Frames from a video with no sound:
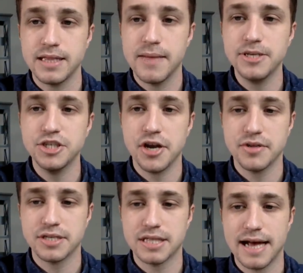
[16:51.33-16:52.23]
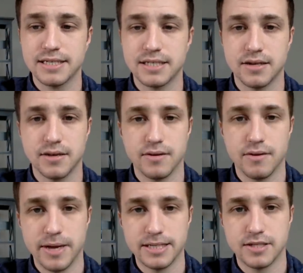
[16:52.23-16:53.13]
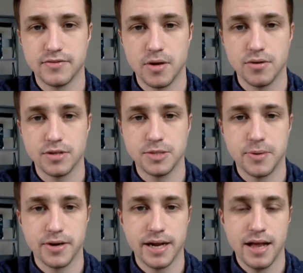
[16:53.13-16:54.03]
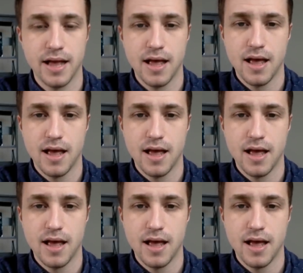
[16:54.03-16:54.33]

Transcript: Let me share this last message from the Holy Spirit.